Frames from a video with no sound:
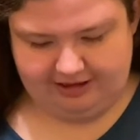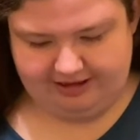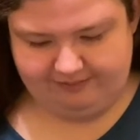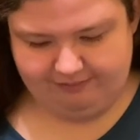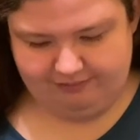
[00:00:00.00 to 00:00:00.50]
Yep.
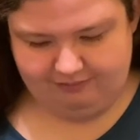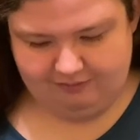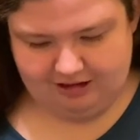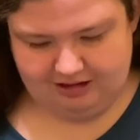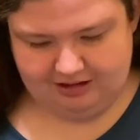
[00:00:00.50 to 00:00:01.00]

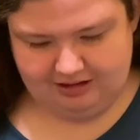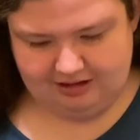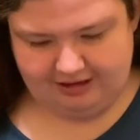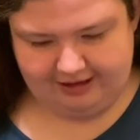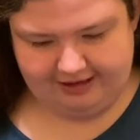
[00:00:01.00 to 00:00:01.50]

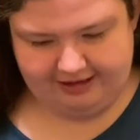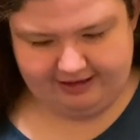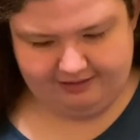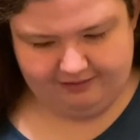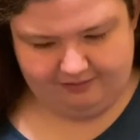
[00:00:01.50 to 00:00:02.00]
And
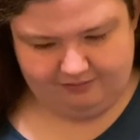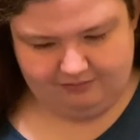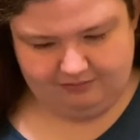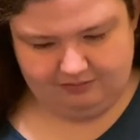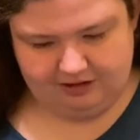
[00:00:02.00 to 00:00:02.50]
then
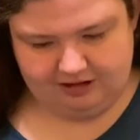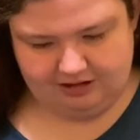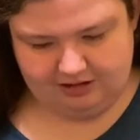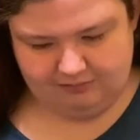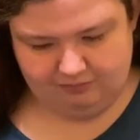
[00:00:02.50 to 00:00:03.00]

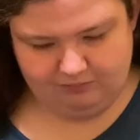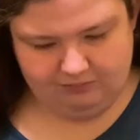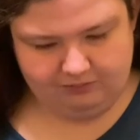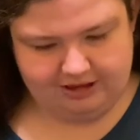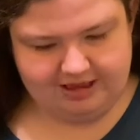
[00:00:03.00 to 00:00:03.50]

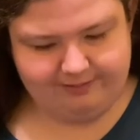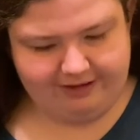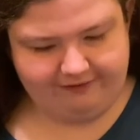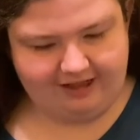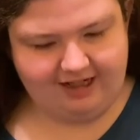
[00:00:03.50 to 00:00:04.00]
this is my
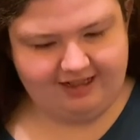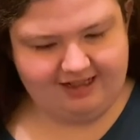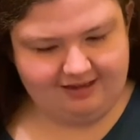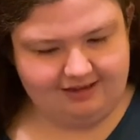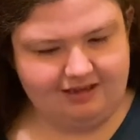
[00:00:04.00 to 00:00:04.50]
fairy
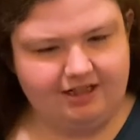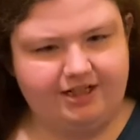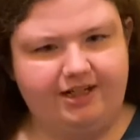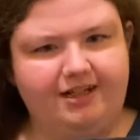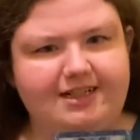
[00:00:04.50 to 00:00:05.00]
deck. I'm going to show
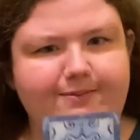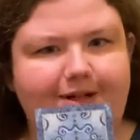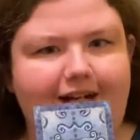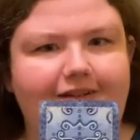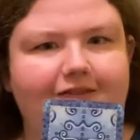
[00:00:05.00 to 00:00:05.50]
you guys
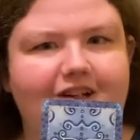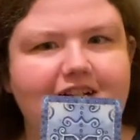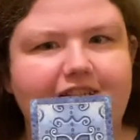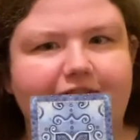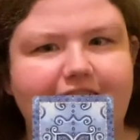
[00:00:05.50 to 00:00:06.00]
bats
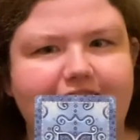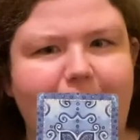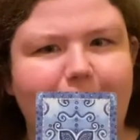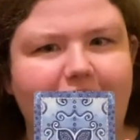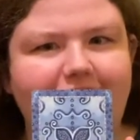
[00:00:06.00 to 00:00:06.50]
first, which is our
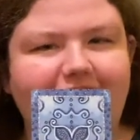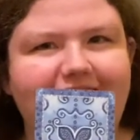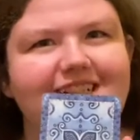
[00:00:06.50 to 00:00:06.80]
butterflies.